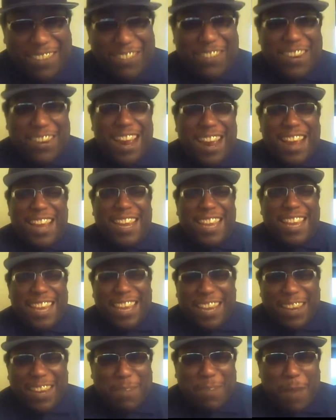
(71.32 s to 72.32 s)
Right?
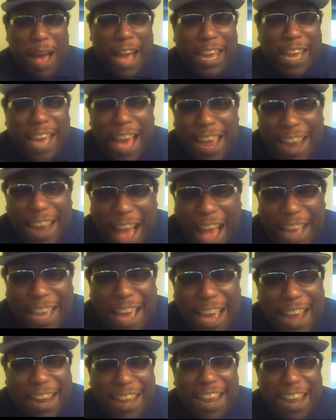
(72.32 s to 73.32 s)
I got
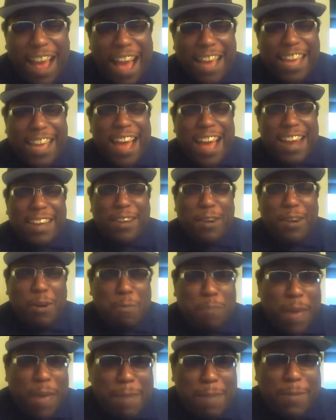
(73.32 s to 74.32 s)
a little
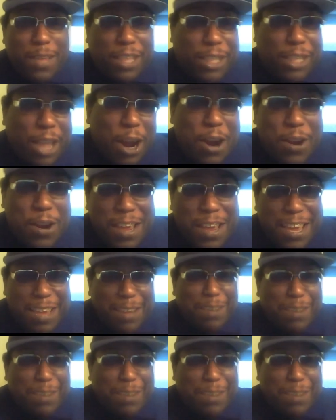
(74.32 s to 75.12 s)
baby 30,